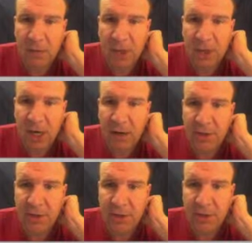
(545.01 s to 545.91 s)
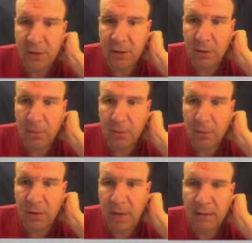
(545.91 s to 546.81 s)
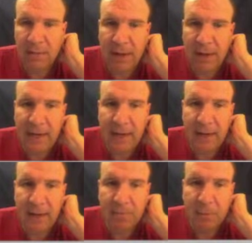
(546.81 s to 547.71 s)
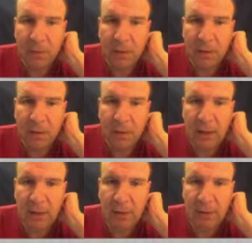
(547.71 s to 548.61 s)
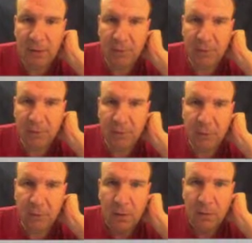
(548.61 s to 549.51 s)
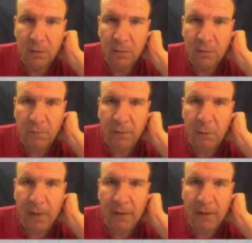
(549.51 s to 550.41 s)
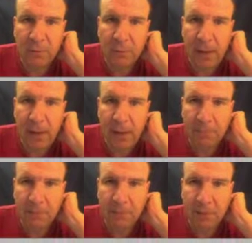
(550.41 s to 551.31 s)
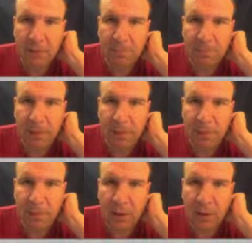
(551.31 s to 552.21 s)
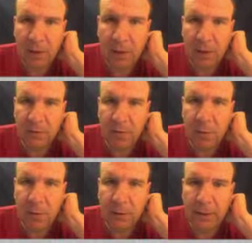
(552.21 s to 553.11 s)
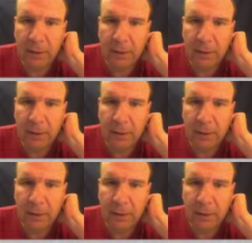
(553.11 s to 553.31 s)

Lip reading: the charges of the protons and the electrons. So if I go back to a pen, let's pick a different color here. Let's go green.